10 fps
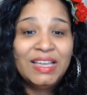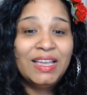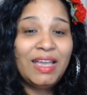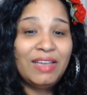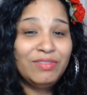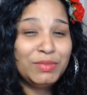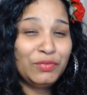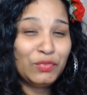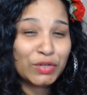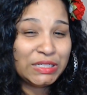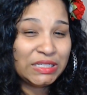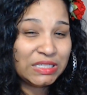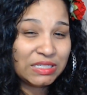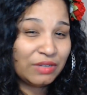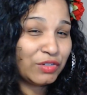I haven't been a 14
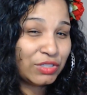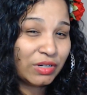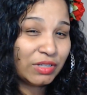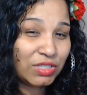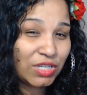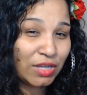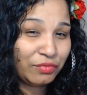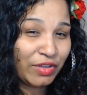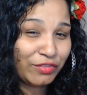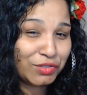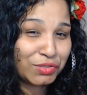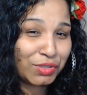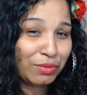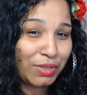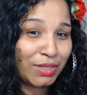since I first started this channel 5 years ago.
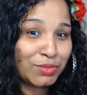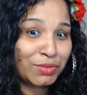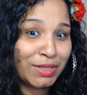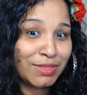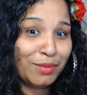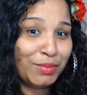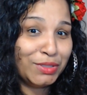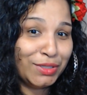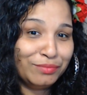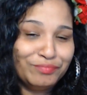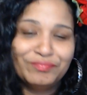Okay, so that's like a big deal.